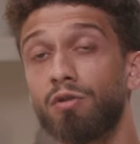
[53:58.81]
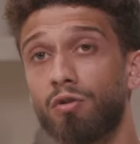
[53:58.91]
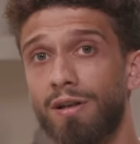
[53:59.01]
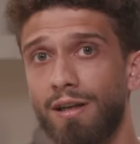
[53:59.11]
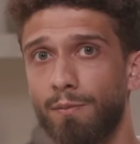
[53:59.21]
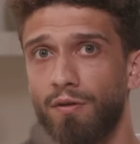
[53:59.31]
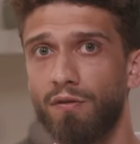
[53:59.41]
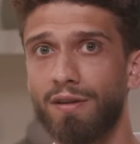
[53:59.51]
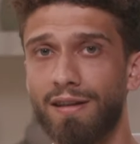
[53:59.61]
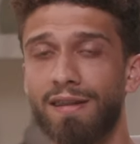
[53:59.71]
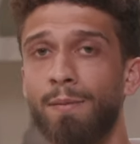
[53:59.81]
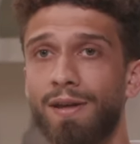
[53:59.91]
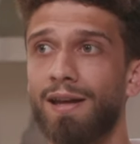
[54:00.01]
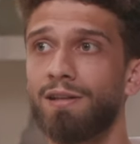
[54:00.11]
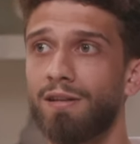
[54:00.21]
dream of them
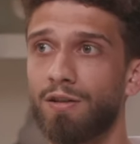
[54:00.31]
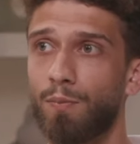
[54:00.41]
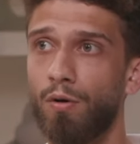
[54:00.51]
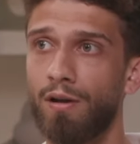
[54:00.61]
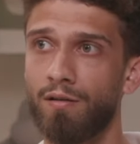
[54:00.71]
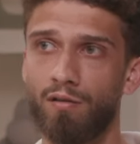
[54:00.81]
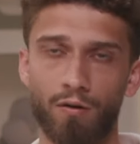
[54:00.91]
getting to this point.